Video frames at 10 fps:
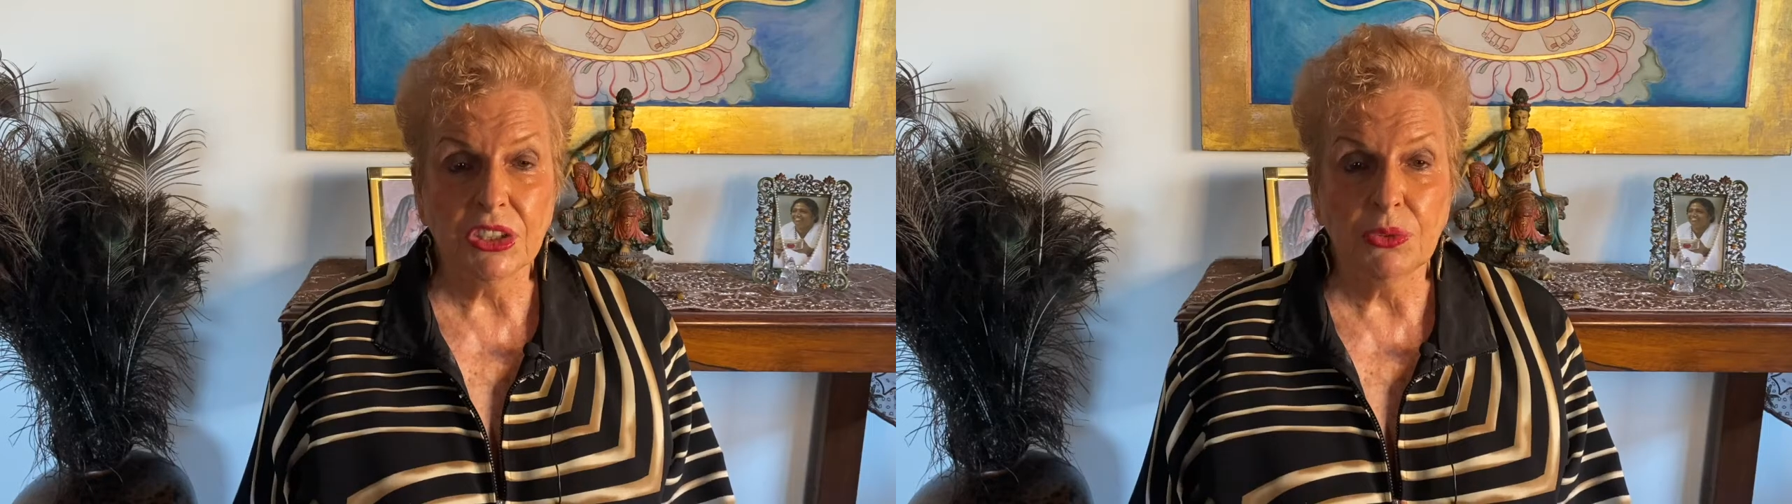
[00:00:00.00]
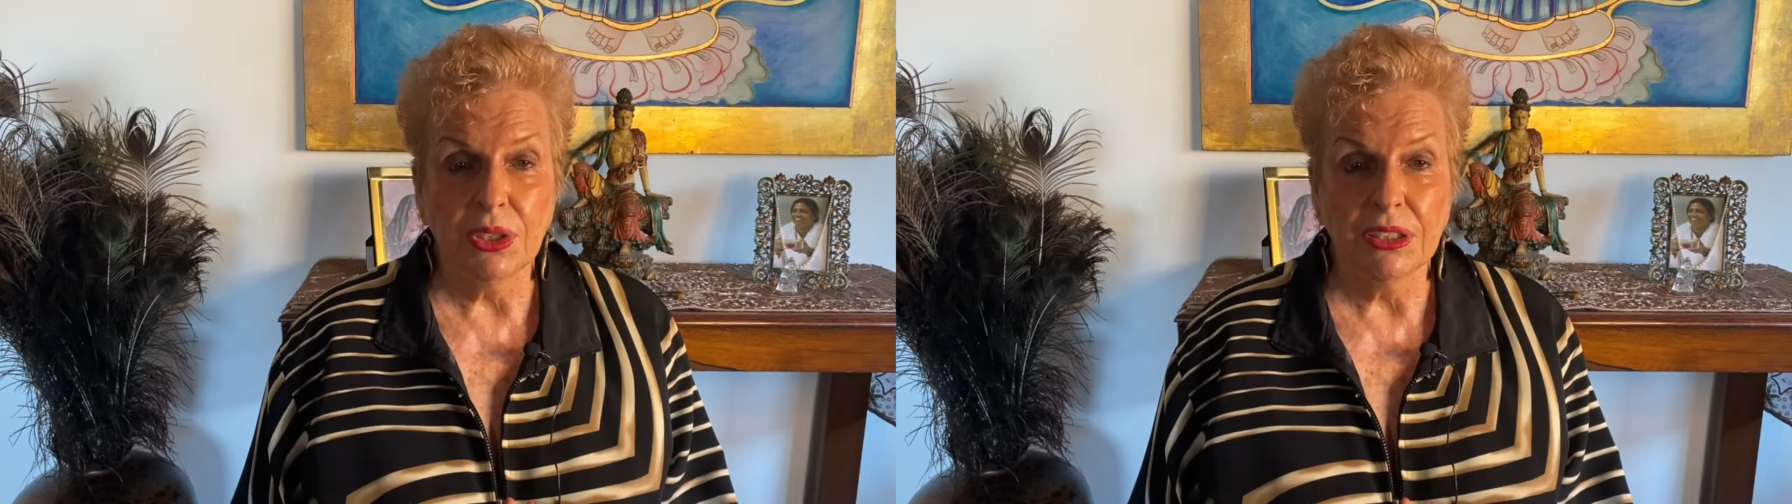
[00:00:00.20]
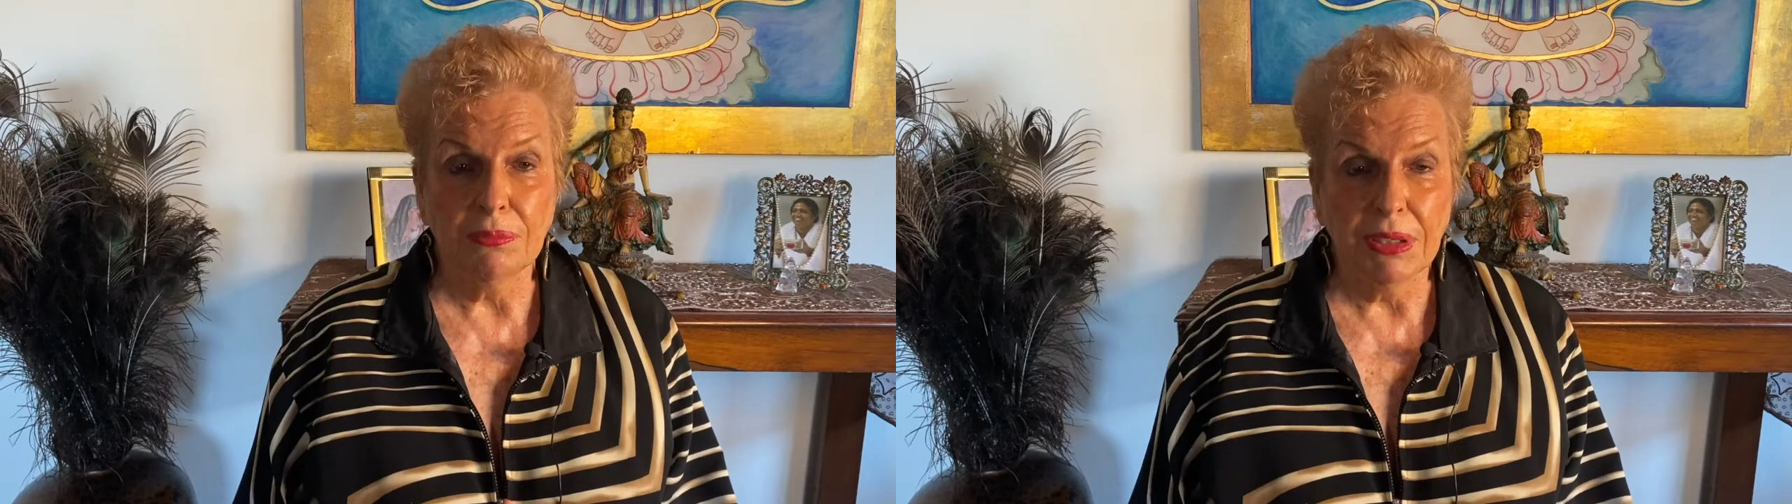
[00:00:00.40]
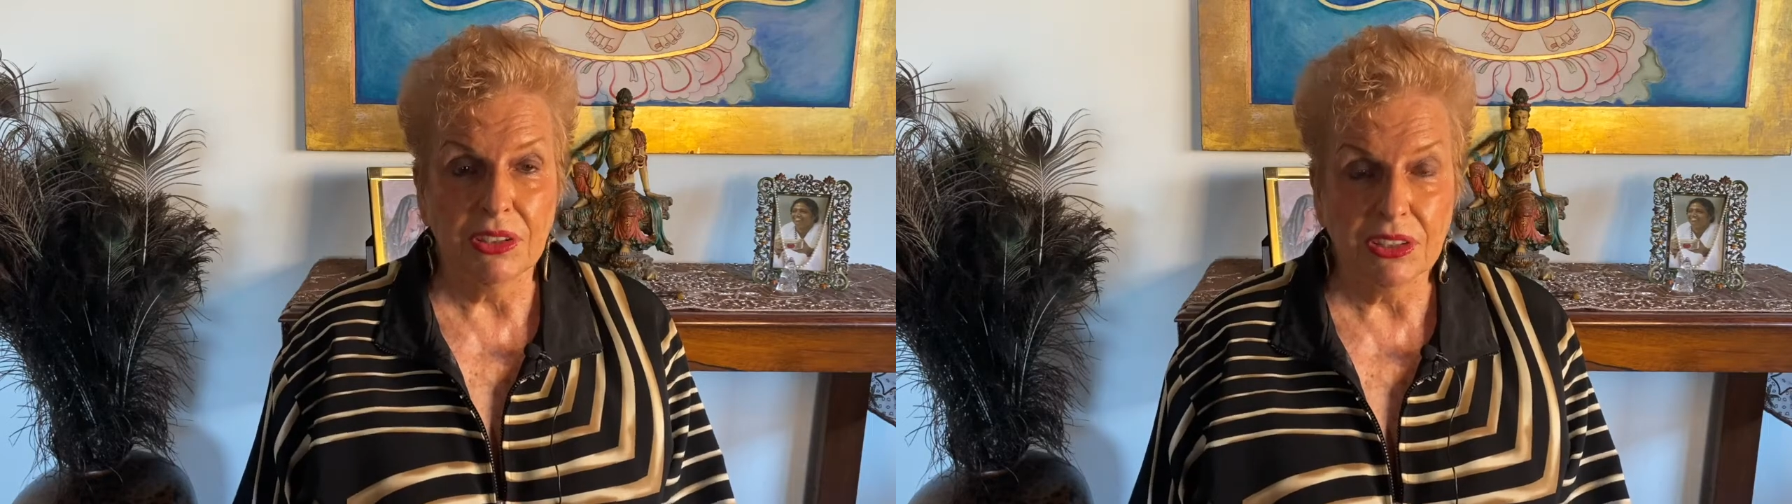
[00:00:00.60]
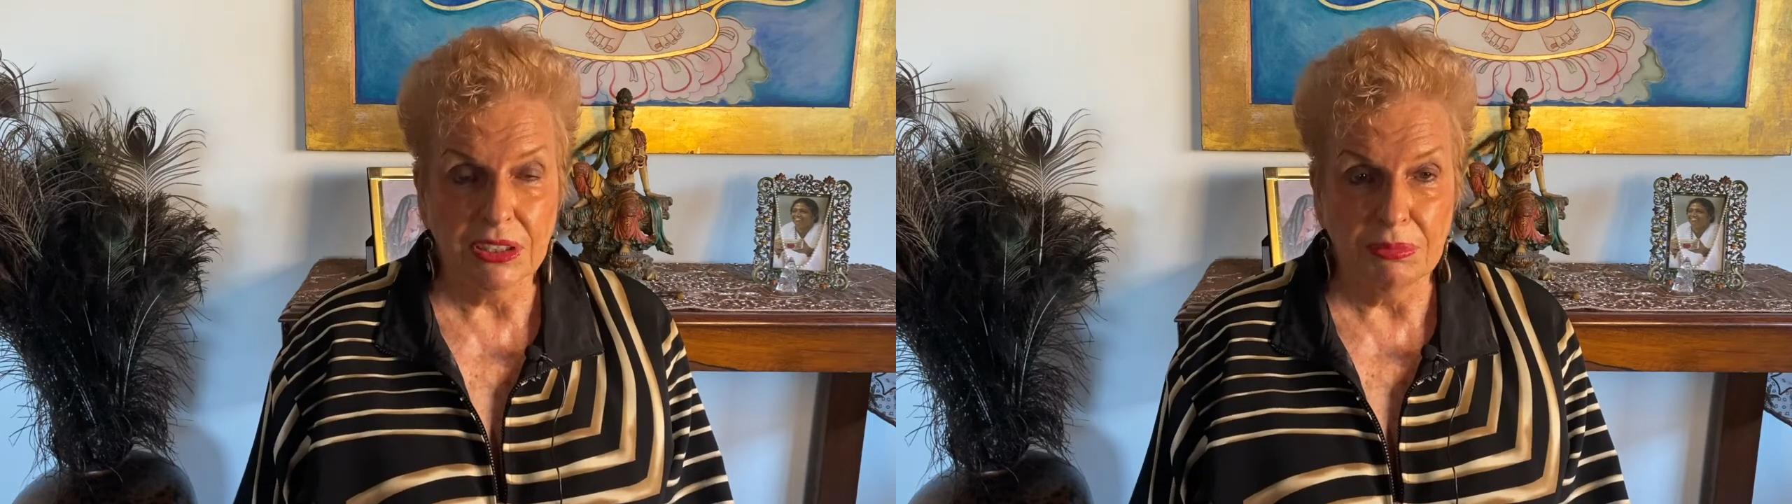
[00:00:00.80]
want
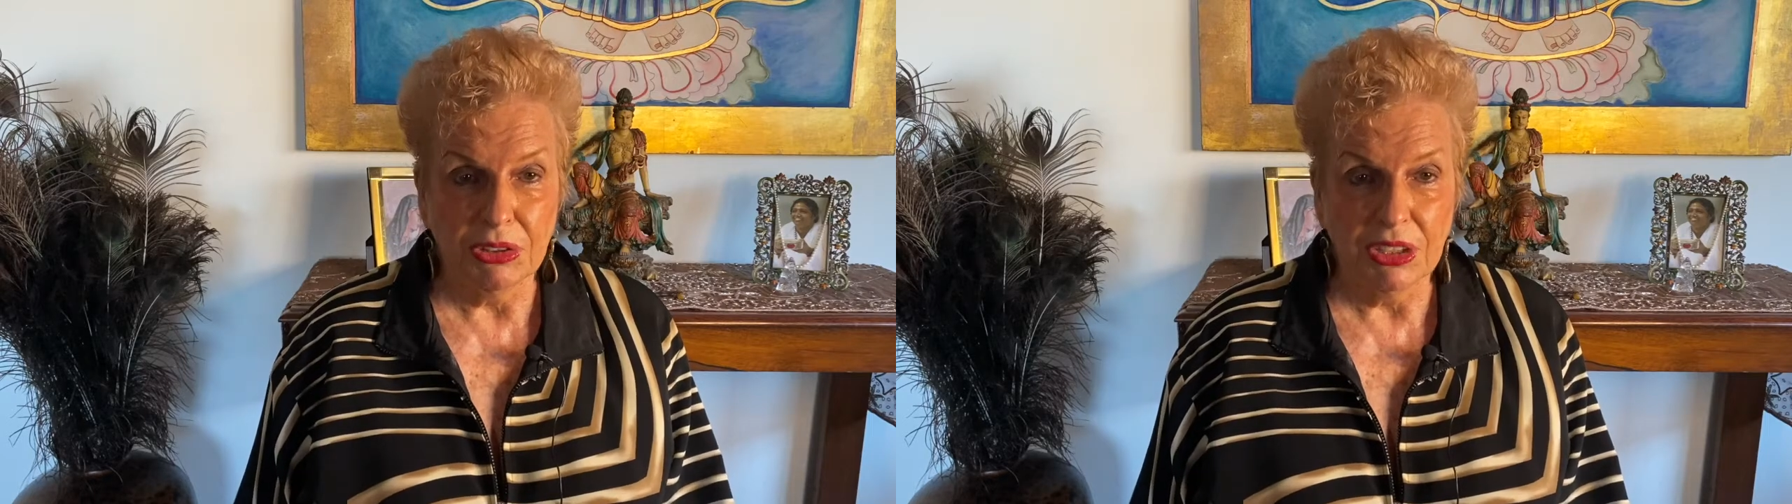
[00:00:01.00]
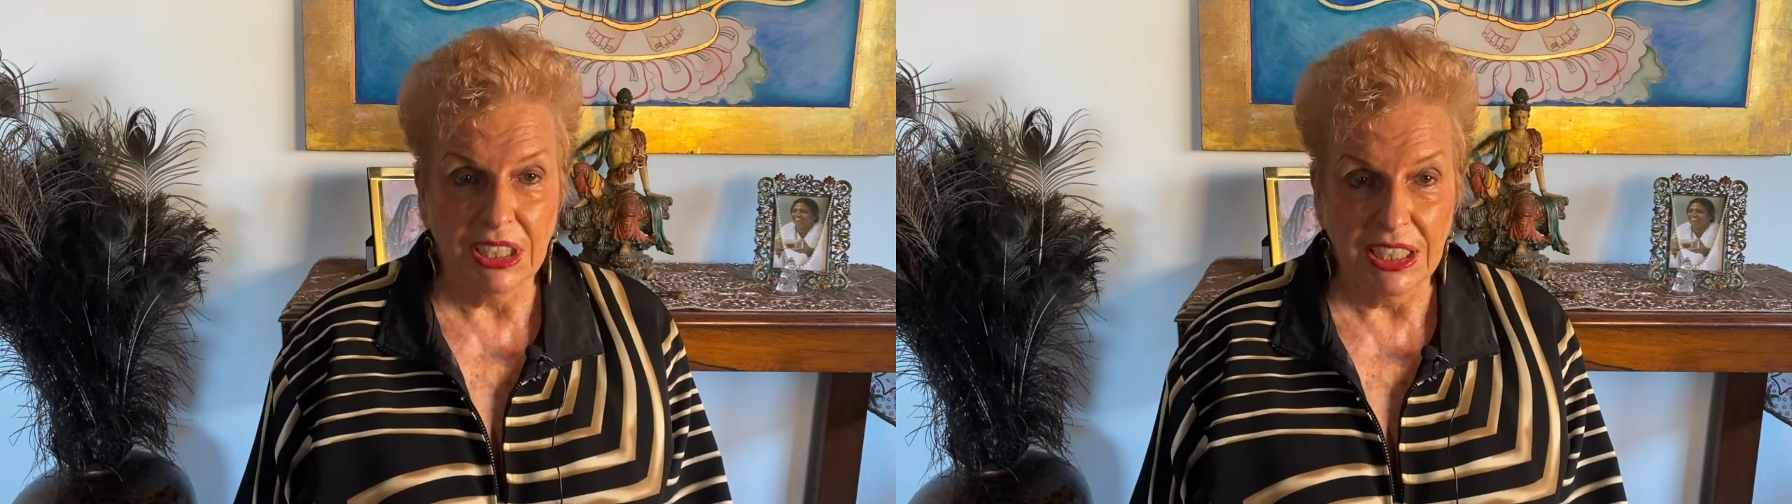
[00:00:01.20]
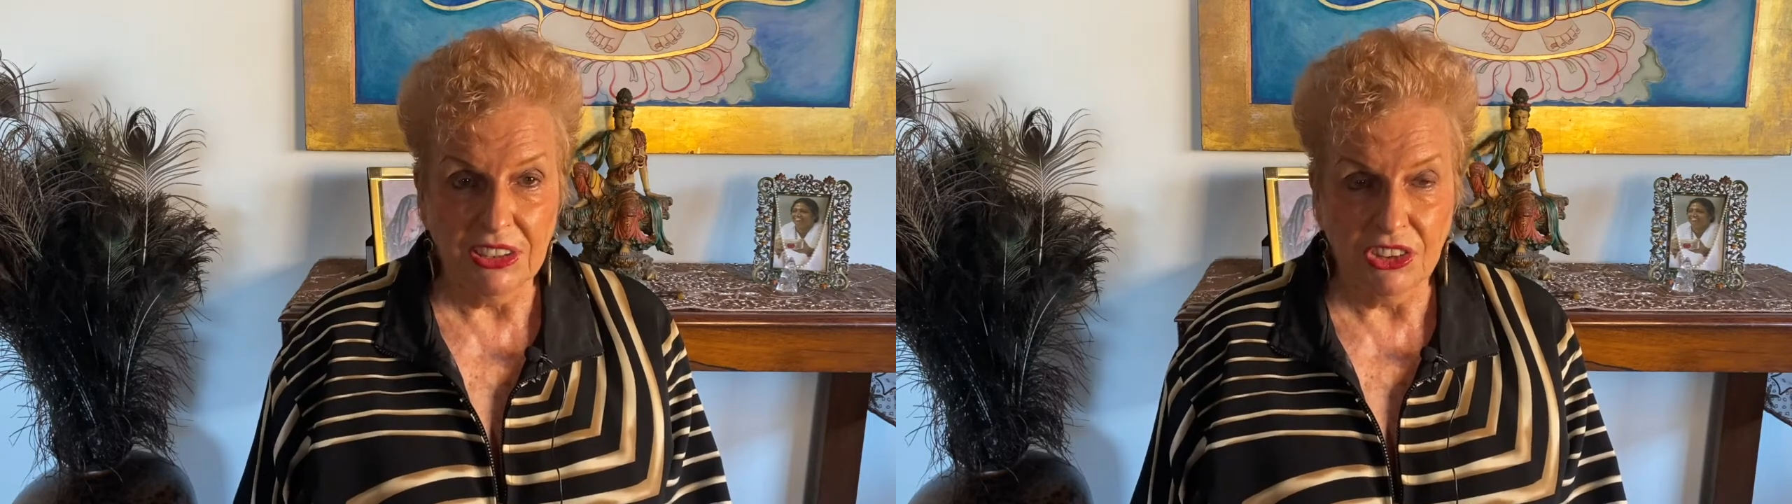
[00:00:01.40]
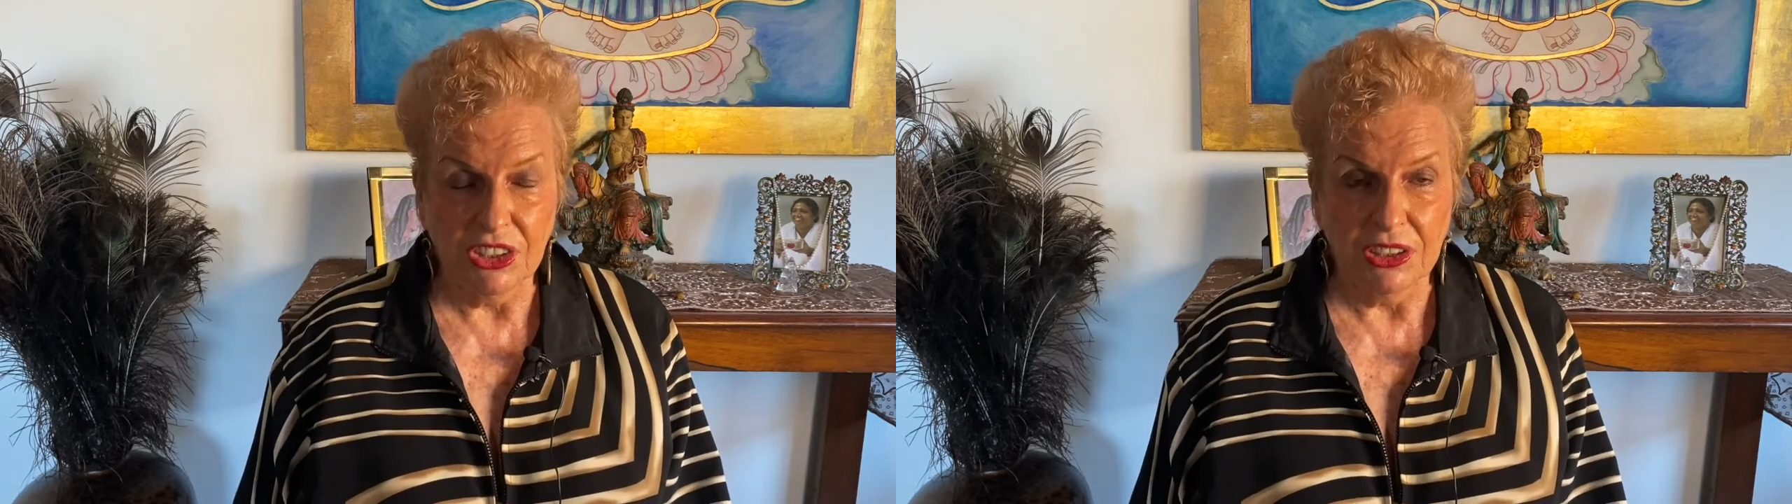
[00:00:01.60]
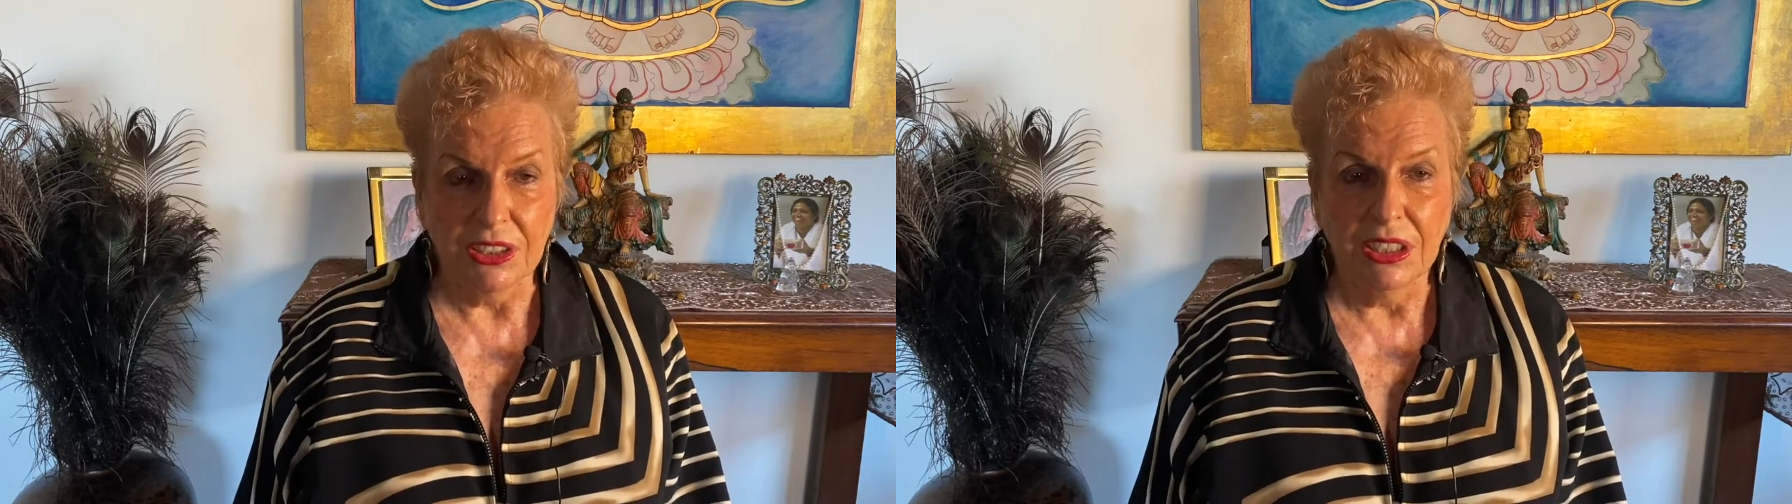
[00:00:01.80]
better
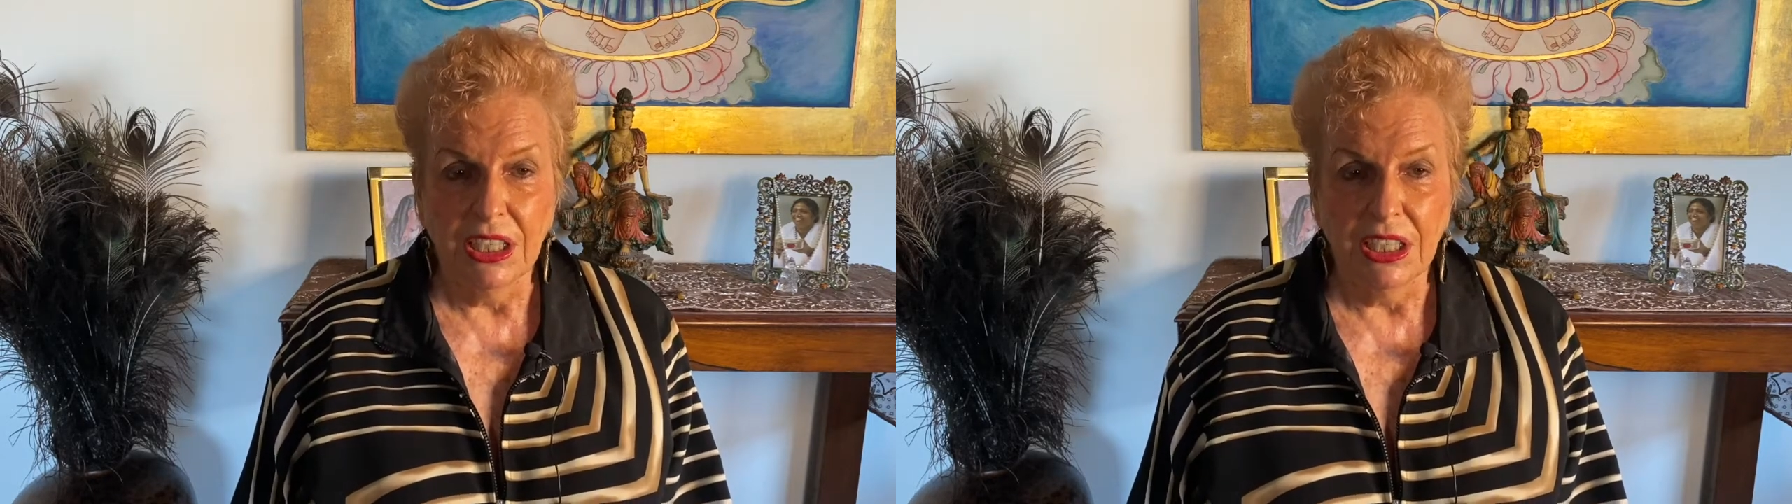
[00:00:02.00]
communication.